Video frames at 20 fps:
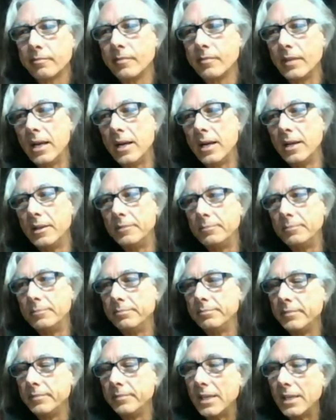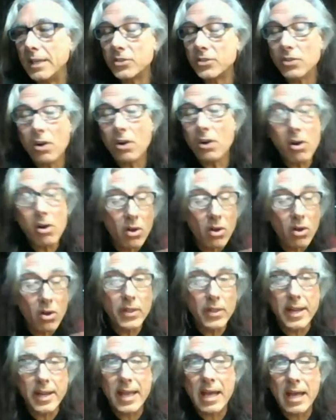I saw all
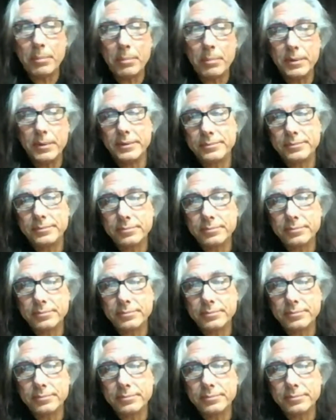that happen.